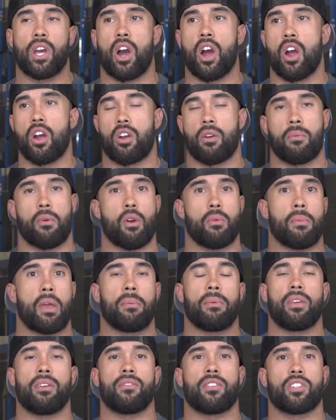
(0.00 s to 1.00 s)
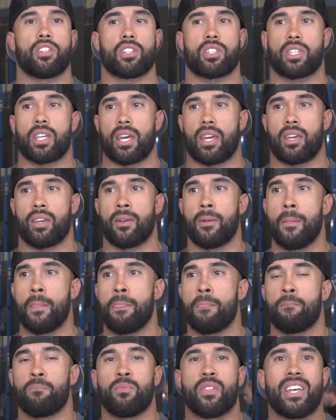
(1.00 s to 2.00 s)
R or, or maybe even just like
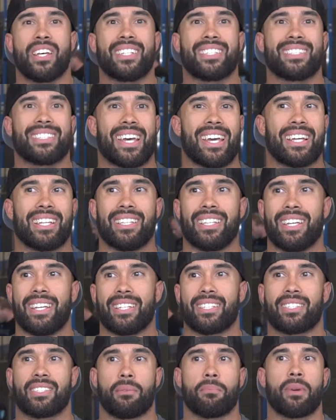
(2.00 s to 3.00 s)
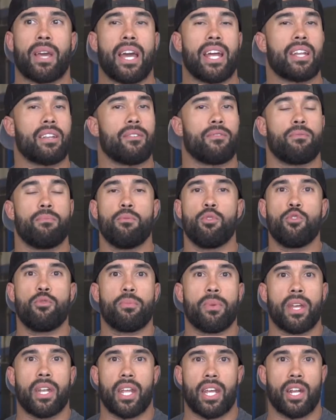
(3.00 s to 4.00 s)
cycling some kind of
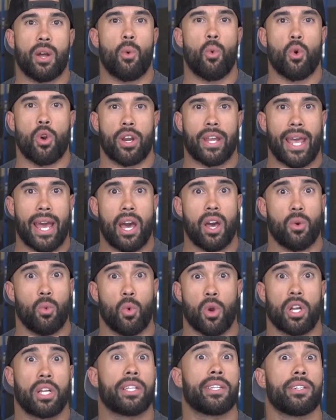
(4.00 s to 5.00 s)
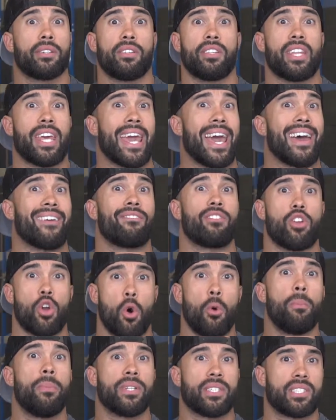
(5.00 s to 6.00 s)
movement in a workout where clearly they had
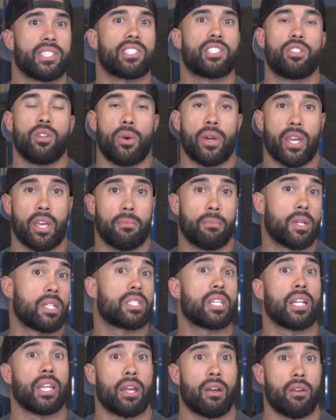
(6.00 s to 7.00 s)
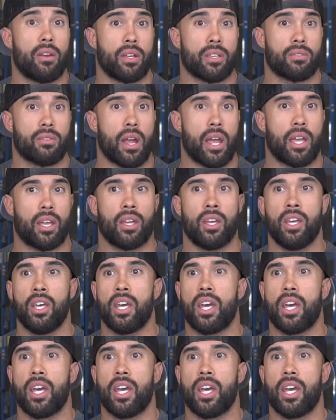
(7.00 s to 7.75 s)
no business doing it. But it's hilarious, right?